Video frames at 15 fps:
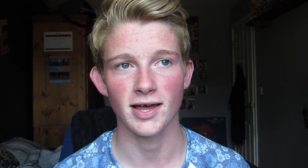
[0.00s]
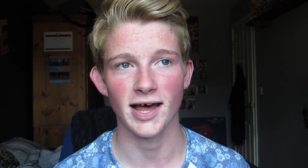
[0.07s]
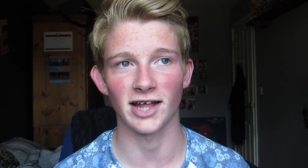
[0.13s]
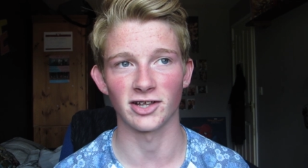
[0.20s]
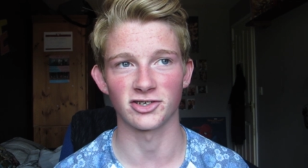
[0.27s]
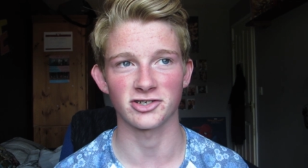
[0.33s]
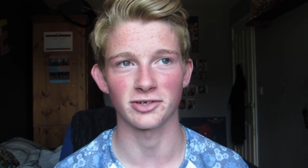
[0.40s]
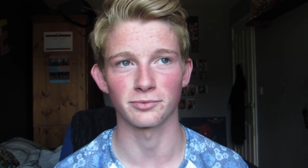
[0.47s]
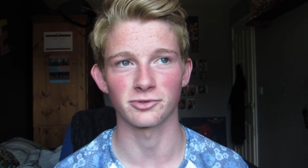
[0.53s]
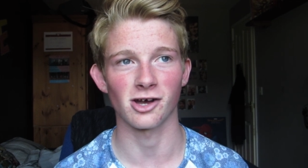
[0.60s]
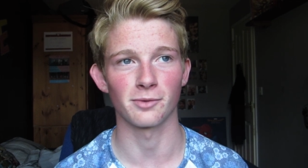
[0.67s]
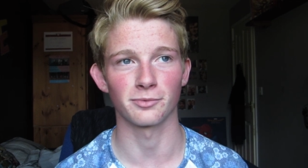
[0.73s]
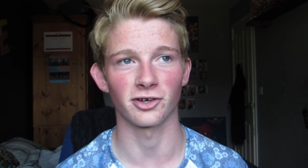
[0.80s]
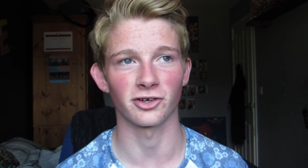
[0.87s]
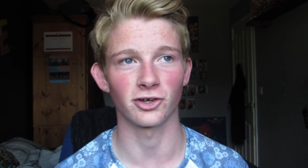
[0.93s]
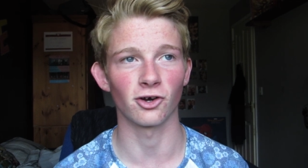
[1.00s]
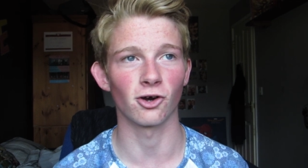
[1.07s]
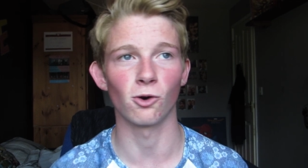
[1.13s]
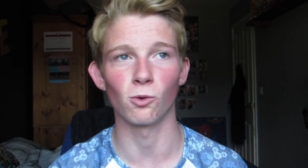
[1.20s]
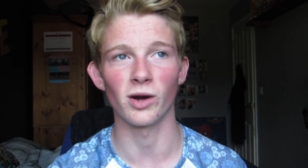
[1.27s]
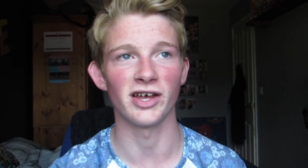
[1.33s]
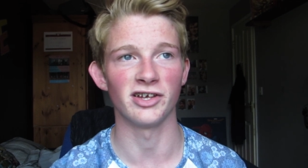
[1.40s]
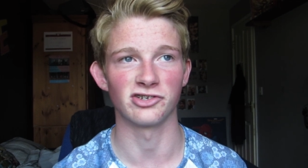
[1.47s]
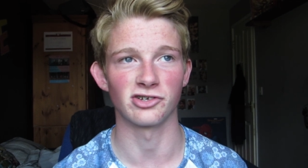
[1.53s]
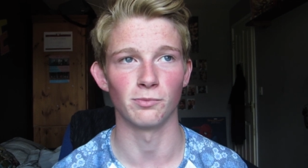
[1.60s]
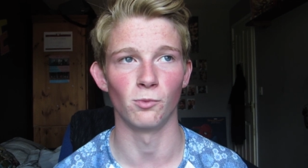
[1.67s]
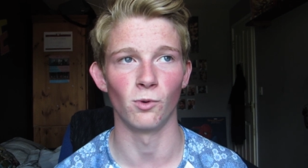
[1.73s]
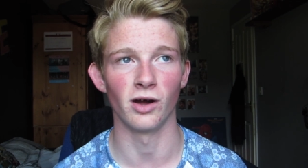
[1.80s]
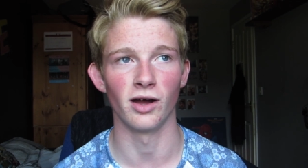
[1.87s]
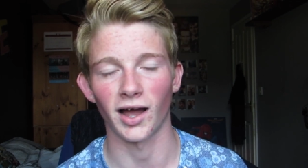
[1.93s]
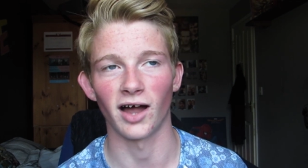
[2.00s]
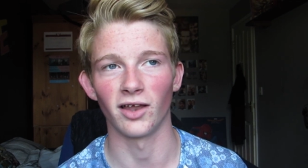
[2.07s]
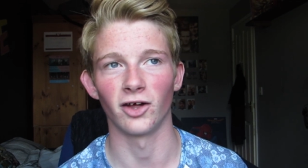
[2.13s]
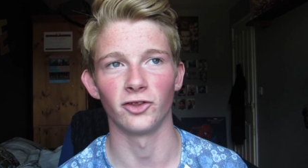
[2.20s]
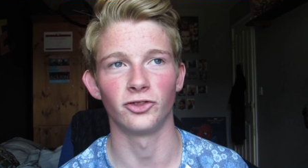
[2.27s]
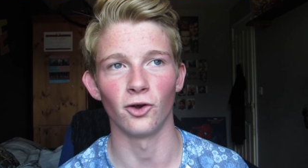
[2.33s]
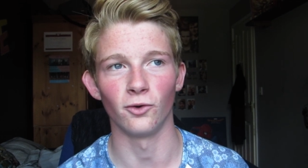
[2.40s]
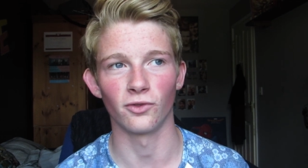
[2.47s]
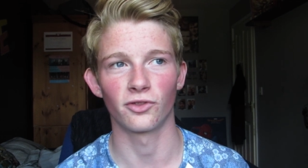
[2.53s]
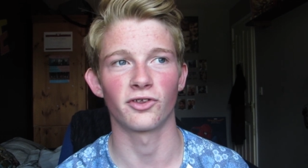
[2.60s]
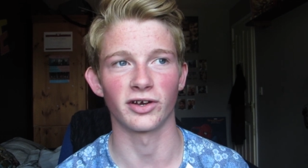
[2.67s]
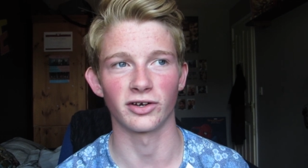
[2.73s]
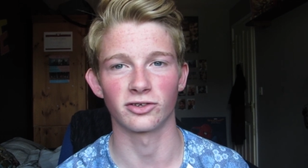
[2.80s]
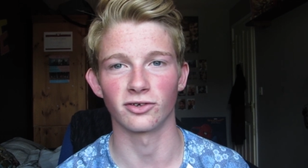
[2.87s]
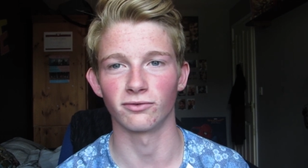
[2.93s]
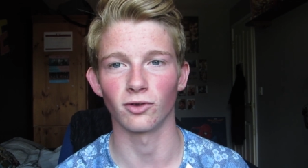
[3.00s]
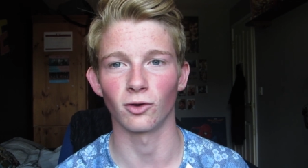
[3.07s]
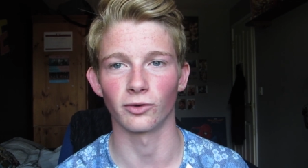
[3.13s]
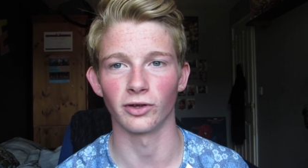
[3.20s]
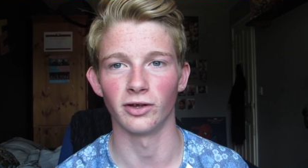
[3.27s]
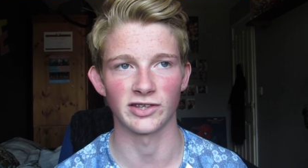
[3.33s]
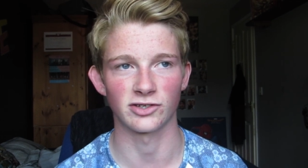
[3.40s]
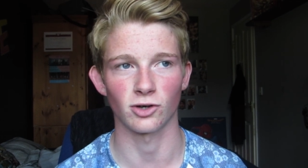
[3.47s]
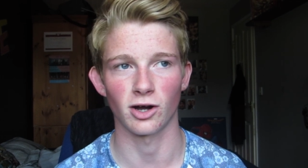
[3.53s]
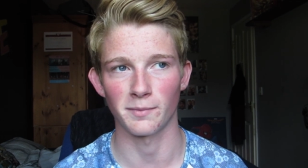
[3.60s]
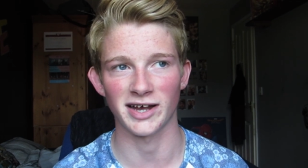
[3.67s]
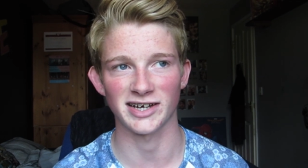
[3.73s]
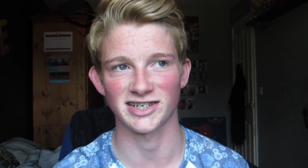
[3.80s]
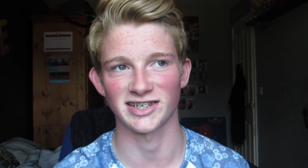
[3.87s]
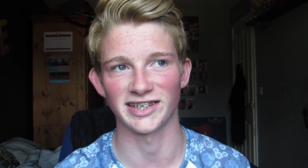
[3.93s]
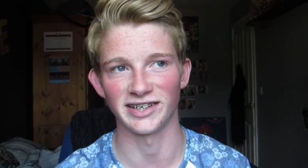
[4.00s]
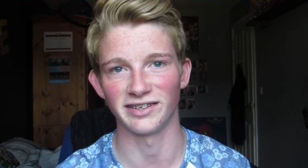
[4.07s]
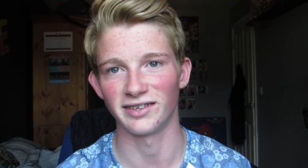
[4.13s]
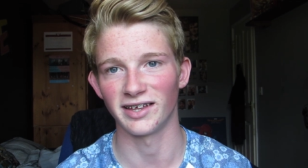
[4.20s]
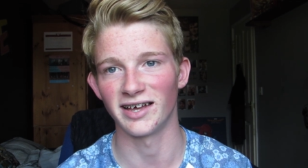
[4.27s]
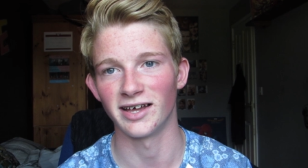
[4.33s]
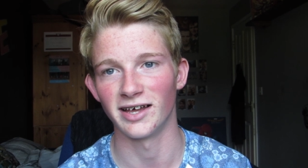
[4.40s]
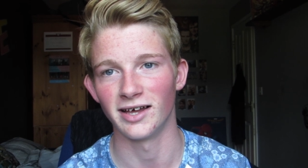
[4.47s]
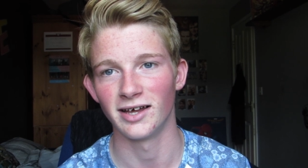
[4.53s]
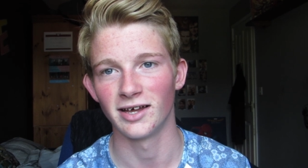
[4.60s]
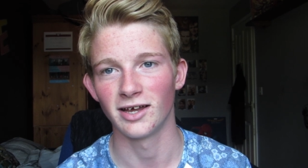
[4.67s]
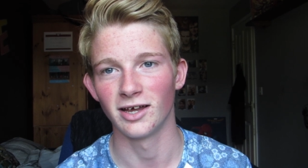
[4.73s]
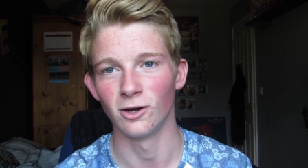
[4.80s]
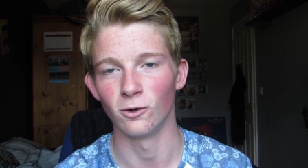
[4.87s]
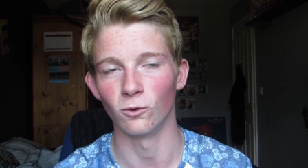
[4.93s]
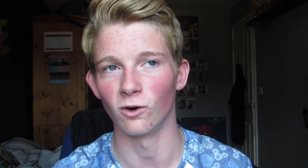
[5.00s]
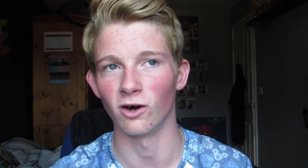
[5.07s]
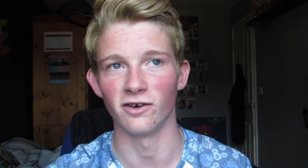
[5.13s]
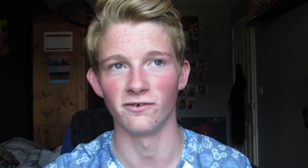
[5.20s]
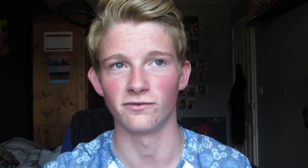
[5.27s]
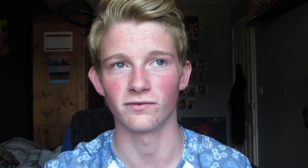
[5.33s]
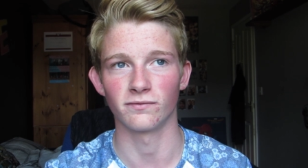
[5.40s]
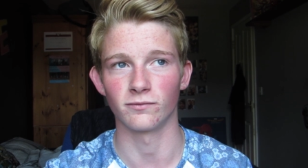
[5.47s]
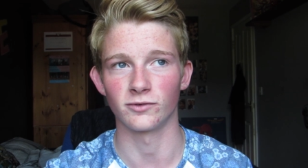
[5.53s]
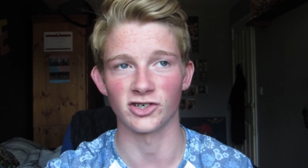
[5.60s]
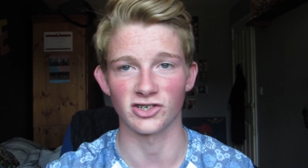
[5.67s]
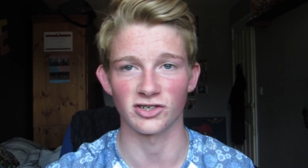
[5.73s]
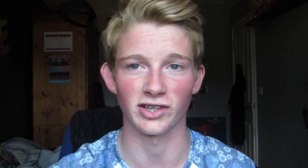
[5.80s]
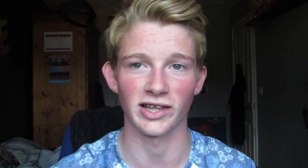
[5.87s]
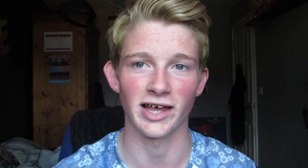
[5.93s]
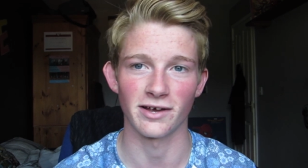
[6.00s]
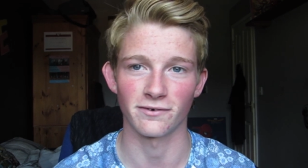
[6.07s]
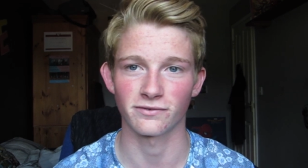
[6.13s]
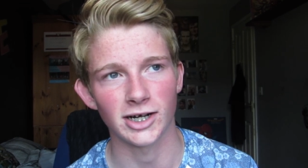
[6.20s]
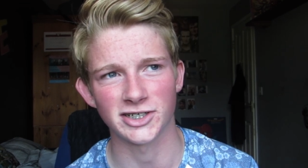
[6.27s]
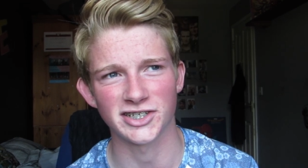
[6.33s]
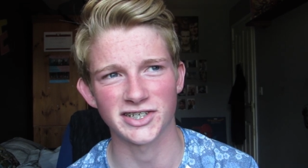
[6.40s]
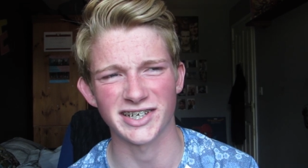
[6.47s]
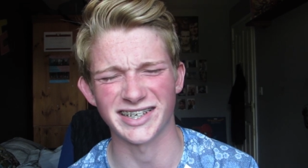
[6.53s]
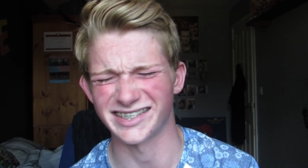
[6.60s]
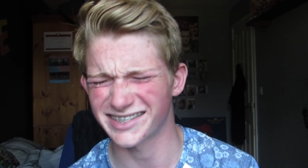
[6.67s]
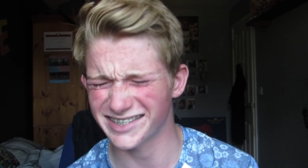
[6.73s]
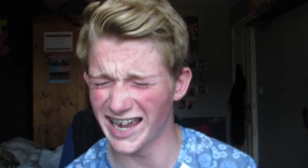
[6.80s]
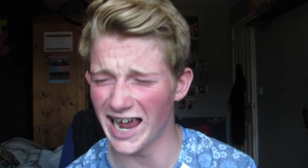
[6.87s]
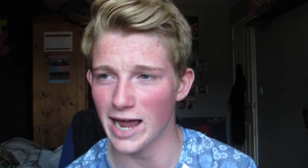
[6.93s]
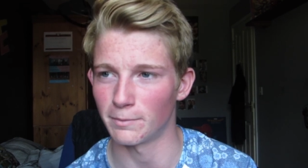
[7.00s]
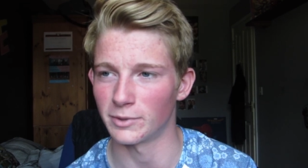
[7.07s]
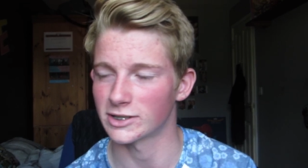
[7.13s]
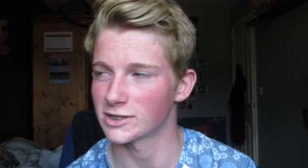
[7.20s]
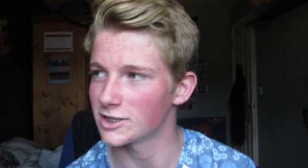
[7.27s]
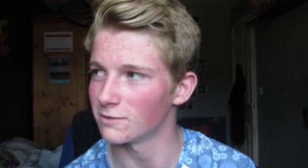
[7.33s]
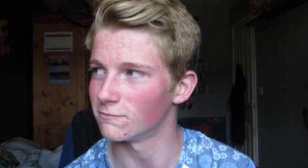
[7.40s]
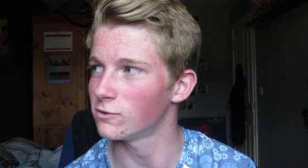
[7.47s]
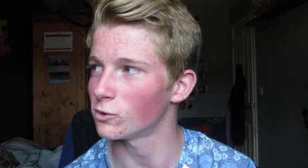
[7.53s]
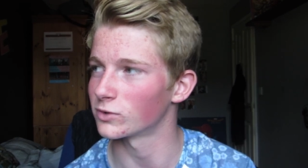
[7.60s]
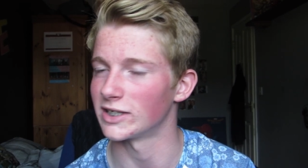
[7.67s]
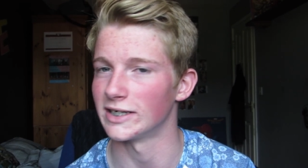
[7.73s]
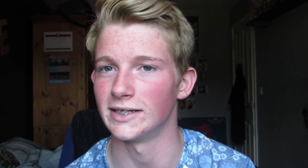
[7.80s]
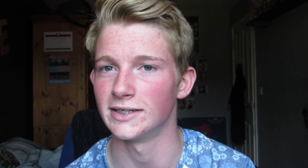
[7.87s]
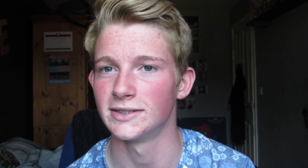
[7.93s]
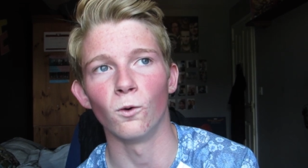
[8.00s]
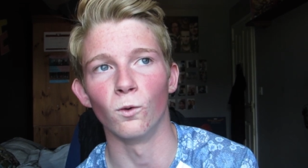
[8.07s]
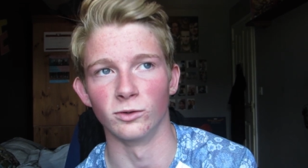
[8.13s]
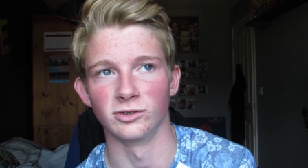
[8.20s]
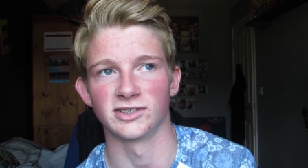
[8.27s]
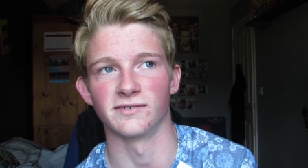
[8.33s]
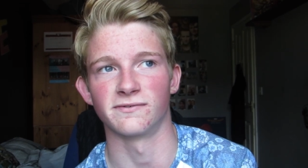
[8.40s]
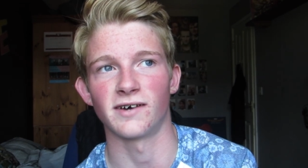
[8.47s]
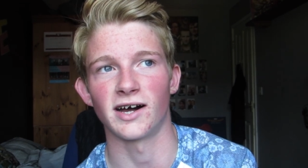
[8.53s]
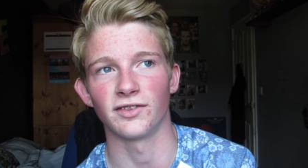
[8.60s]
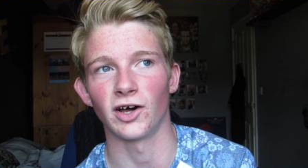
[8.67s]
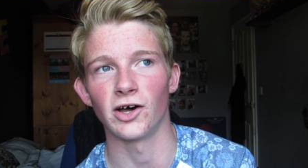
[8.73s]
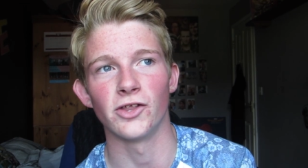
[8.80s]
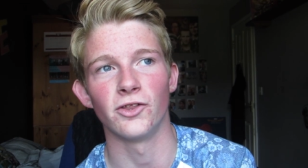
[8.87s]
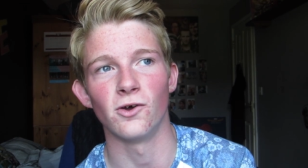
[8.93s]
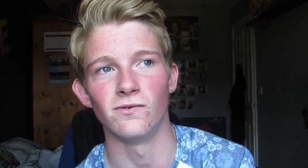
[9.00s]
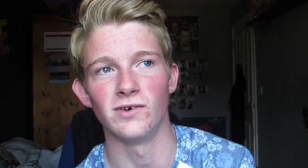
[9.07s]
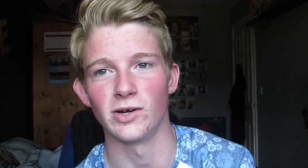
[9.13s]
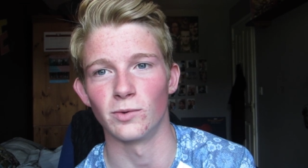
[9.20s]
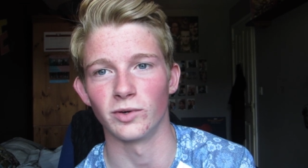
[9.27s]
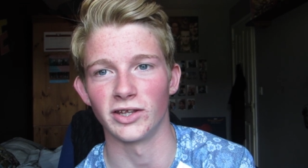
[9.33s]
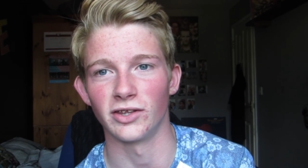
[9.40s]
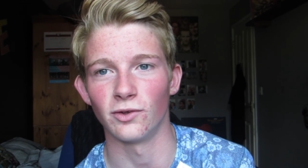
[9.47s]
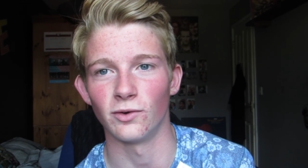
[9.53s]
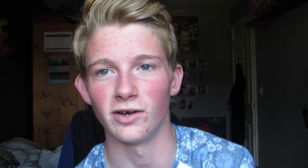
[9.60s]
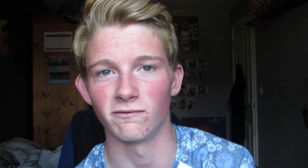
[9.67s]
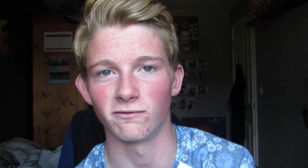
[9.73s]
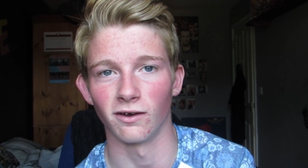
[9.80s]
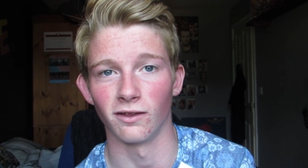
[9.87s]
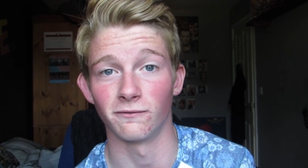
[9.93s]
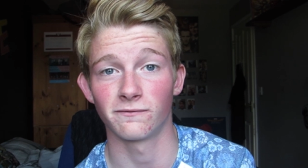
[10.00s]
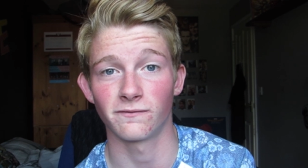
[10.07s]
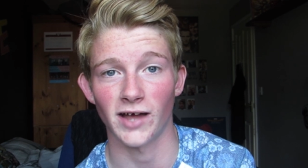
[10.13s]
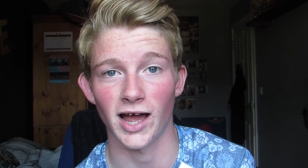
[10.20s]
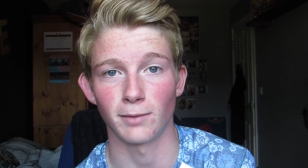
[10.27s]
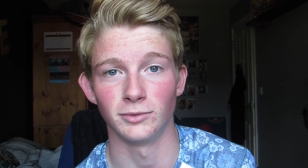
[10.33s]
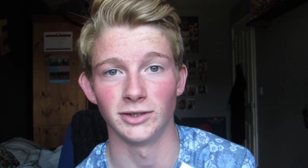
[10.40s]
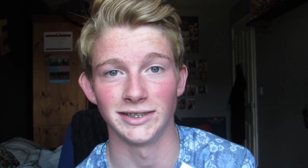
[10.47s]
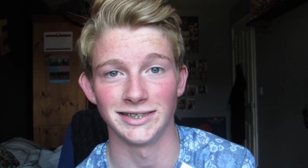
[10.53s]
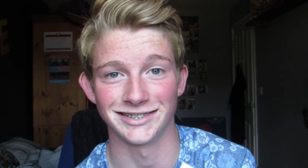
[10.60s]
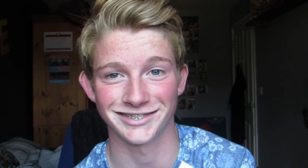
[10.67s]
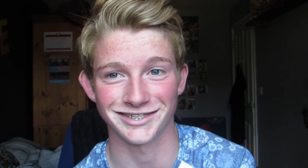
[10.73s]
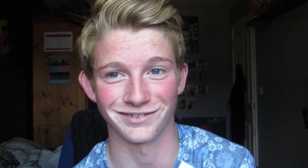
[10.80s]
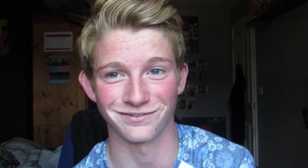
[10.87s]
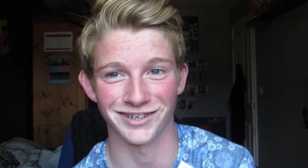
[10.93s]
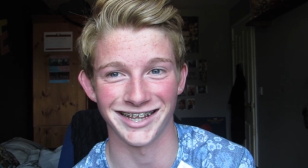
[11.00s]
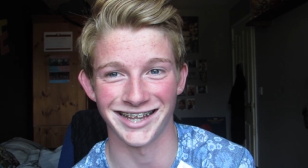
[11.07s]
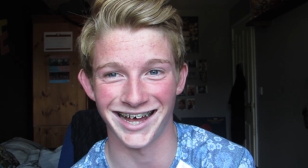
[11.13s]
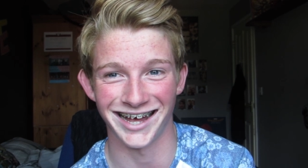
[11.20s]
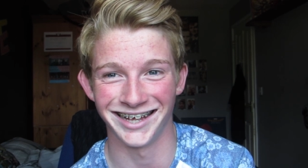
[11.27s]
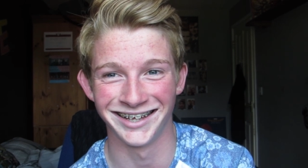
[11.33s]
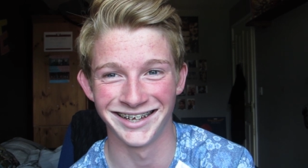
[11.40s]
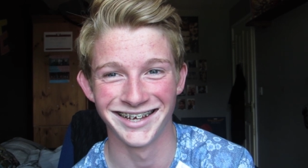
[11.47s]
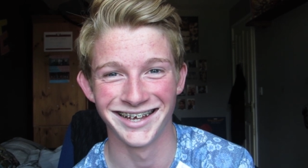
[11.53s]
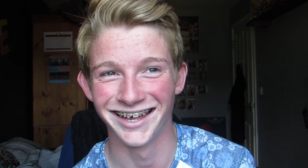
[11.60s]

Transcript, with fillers: and sometimes I go away somewhere and I don't think to vlog it until I'm actually there or I've just left. I just think, damn, I could have vlogged that. Or it's the fact that I don't really want to do it in front of family and stuff like that.